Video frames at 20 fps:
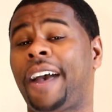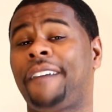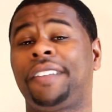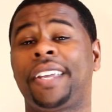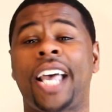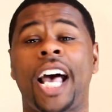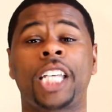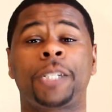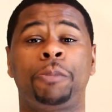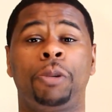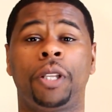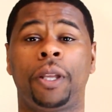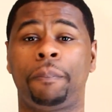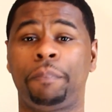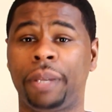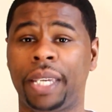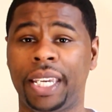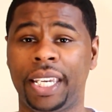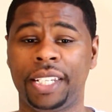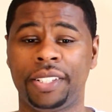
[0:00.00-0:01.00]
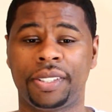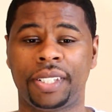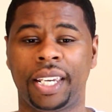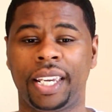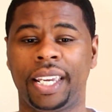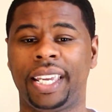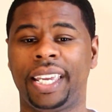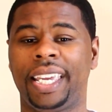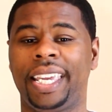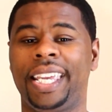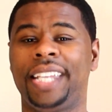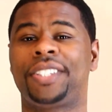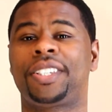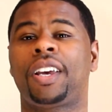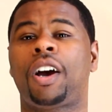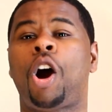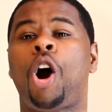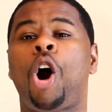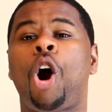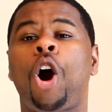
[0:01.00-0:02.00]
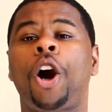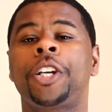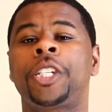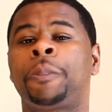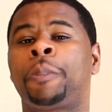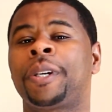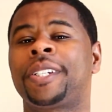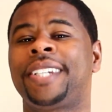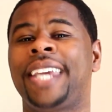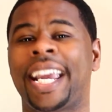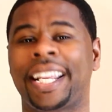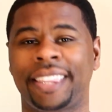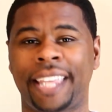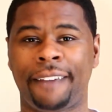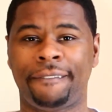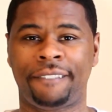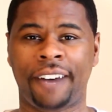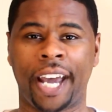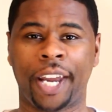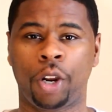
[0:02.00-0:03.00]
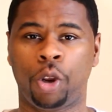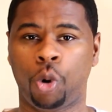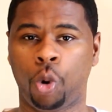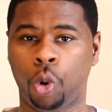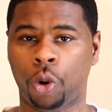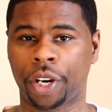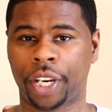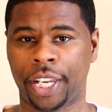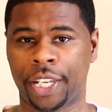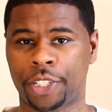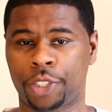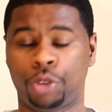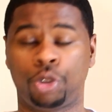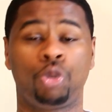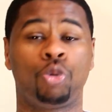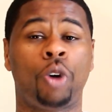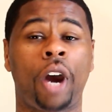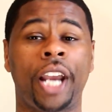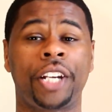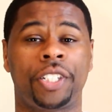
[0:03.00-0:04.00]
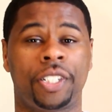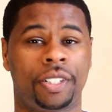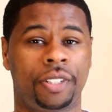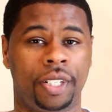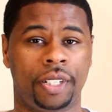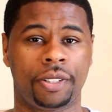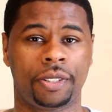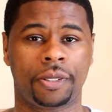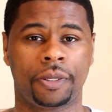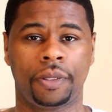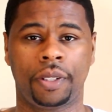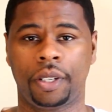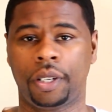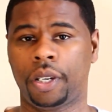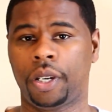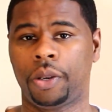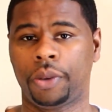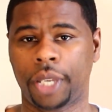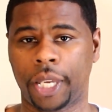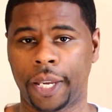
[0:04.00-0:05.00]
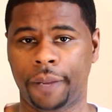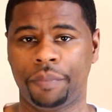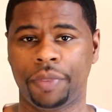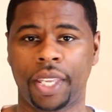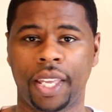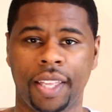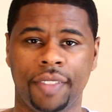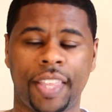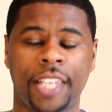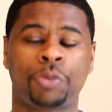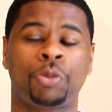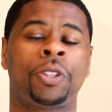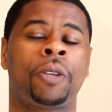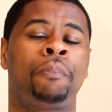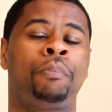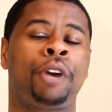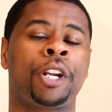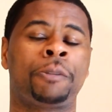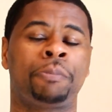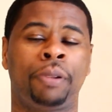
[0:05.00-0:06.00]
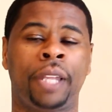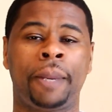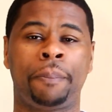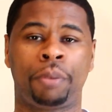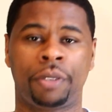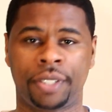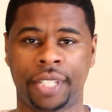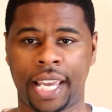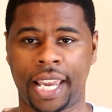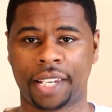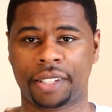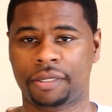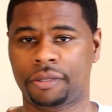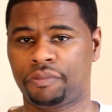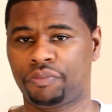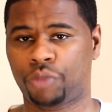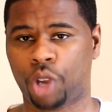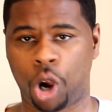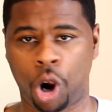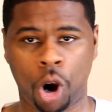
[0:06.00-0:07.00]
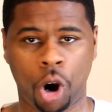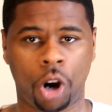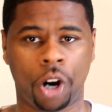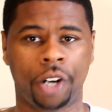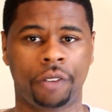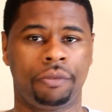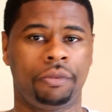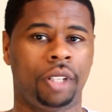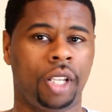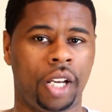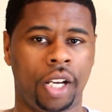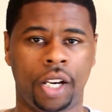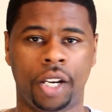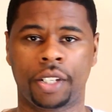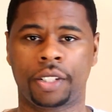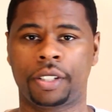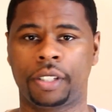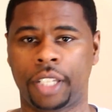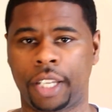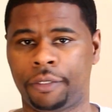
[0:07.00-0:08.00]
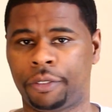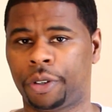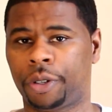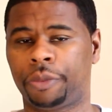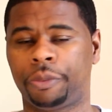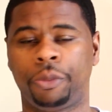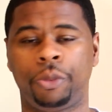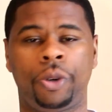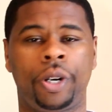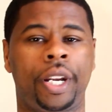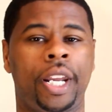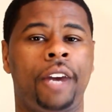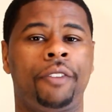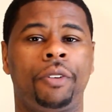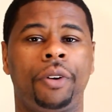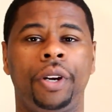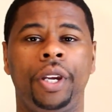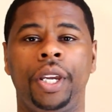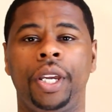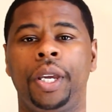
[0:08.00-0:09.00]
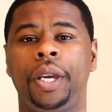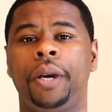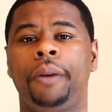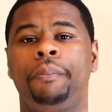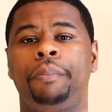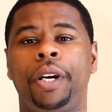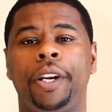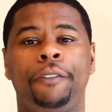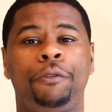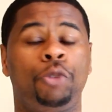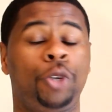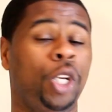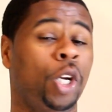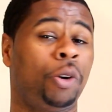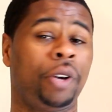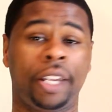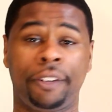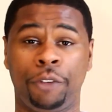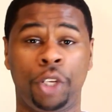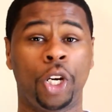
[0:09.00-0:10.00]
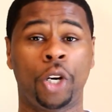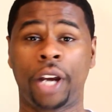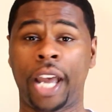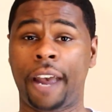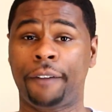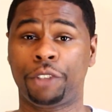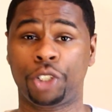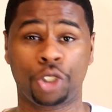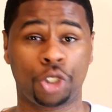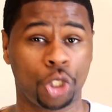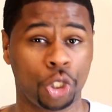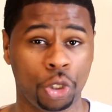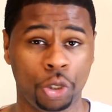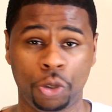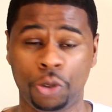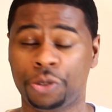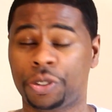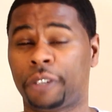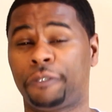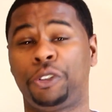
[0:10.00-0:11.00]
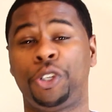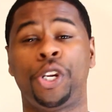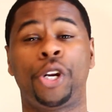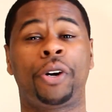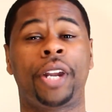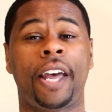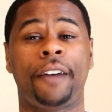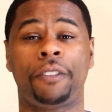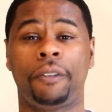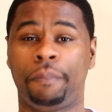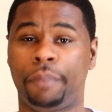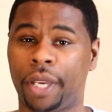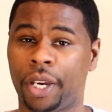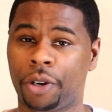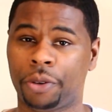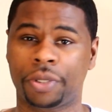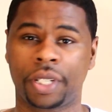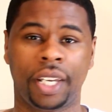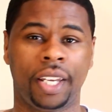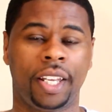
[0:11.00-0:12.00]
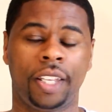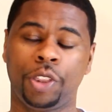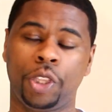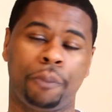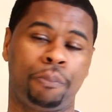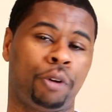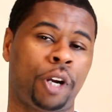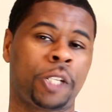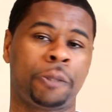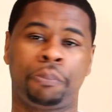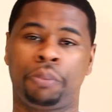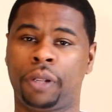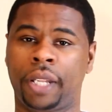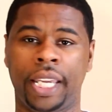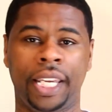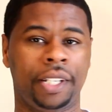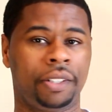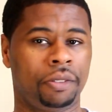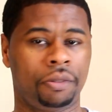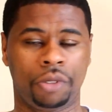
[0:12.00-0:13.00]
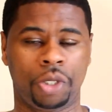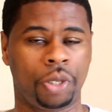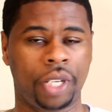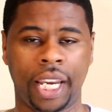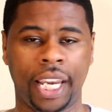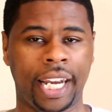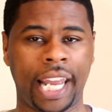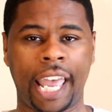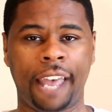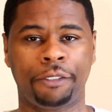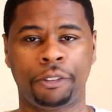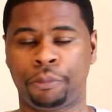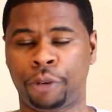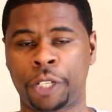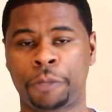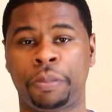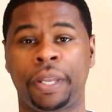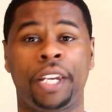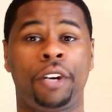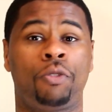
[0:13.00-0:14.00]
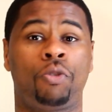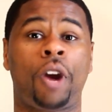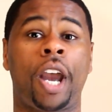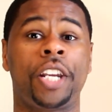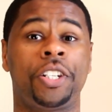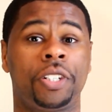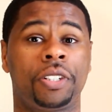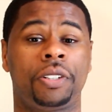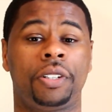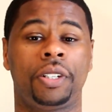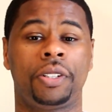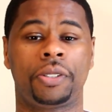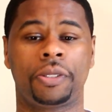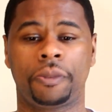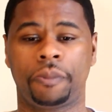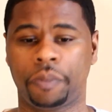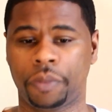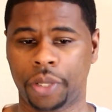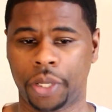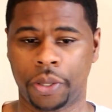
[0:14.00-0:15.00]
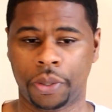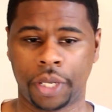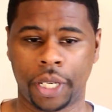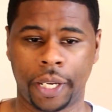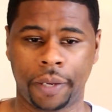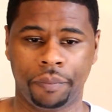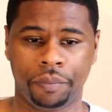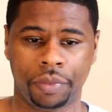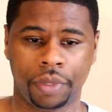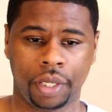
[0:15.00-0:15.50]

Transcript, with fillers: have the gospel of peace, it's hard to protect that vital organs through righteousness. Okay? That's what the breastplate protects. The heart, lungs, liver, whatever. But if you don't you don't have the shoes, if you don't have the belt, the breastplate, you can't have the breastplate in righteousness. Okay?